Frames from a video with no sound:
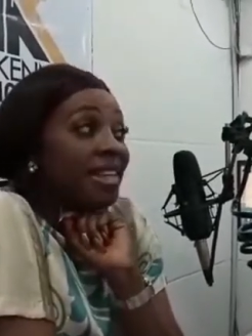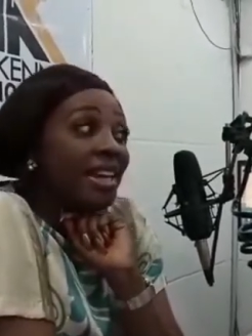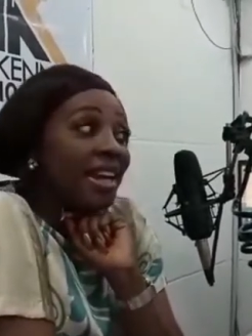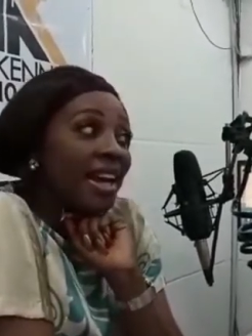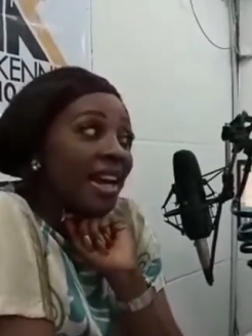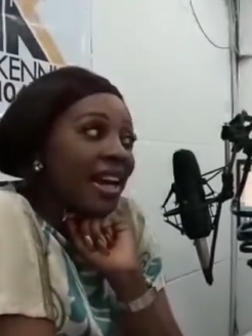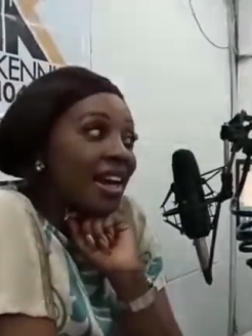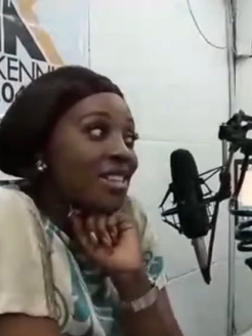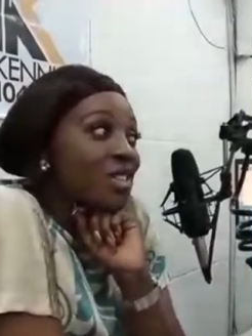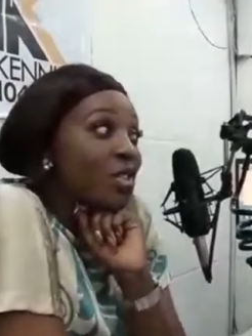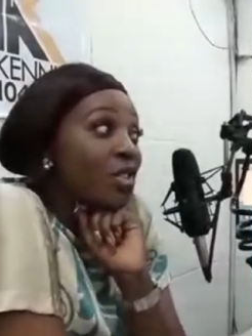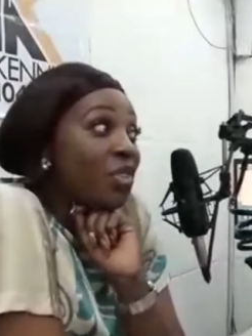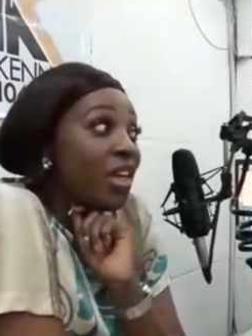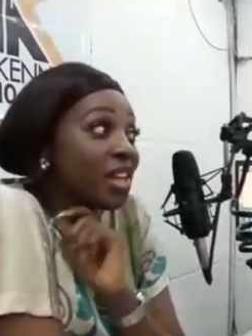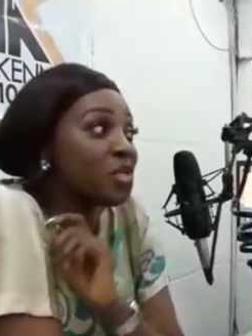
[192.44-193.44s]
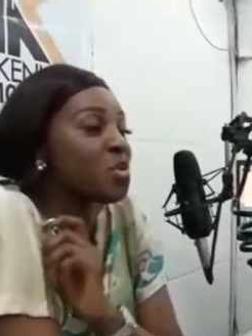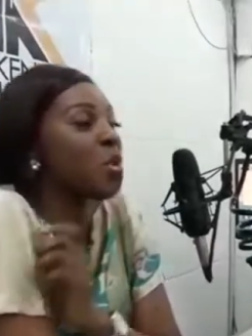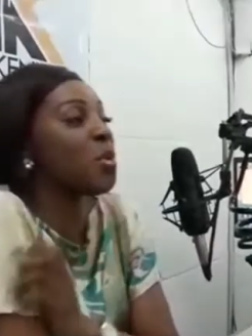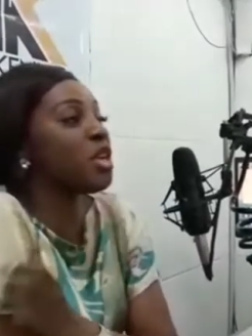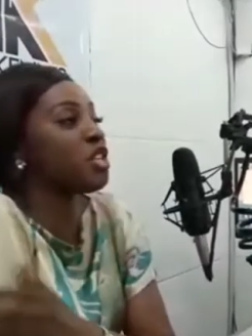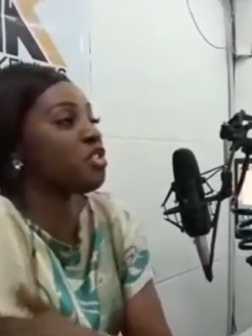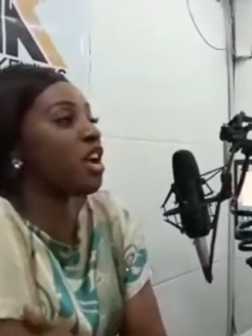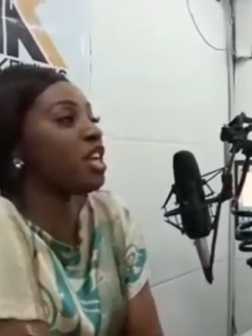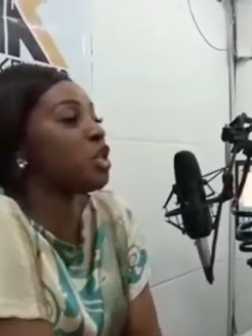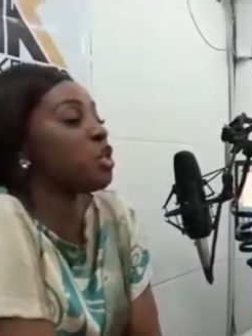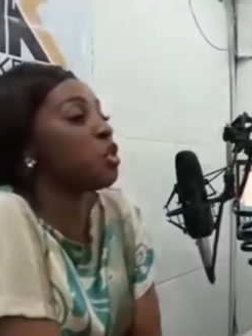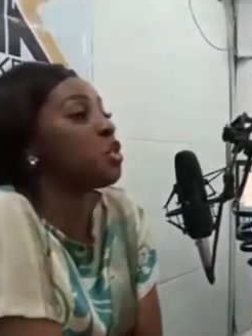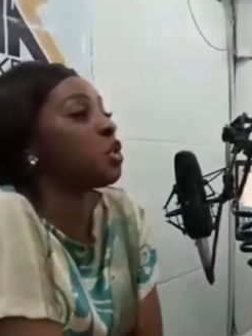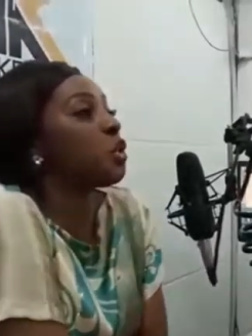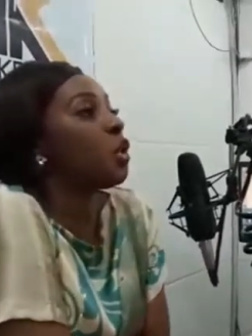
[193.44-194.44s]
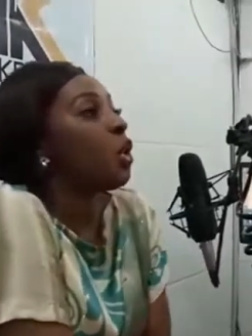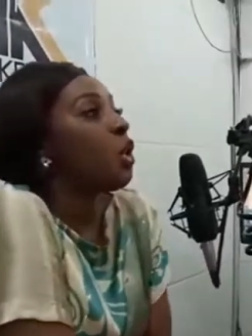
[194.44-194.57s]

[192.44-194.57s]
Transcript: Yeah, so that's what we're trying to do.